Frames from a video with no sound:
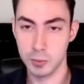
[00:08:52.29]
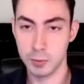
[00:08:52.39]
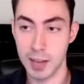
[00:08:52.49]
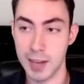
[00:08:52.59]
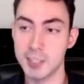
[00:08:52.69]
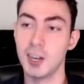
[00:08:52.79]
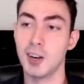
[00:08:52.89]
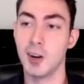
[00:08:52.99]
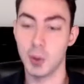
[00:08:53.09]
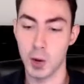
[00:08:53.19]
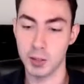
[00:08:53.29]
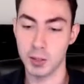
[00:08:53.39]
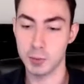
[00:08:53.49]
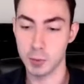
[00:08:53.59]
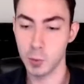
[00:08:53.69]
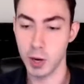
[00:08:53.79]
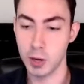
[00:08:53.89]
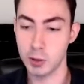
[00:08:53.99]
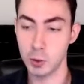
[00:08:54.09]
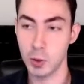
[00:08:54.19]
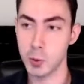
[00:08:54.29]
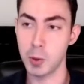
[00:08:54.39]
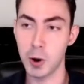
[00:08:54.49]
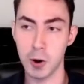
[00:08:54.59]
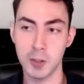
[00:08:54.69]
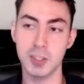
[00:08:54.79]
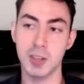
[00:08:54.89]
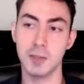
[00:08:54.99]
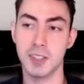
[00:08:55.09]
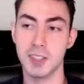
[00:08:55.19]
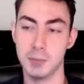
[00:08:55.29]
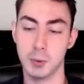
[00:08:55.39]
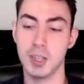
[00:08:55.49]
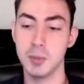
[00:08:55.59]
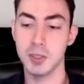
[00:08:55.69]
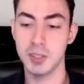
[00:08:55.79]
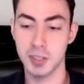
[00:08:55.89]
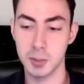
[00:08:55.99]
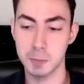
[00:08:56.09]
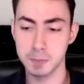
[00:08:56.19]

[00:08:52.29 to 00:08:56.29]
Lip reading: flashing unauthorized firmware to other parts of this infotainment system,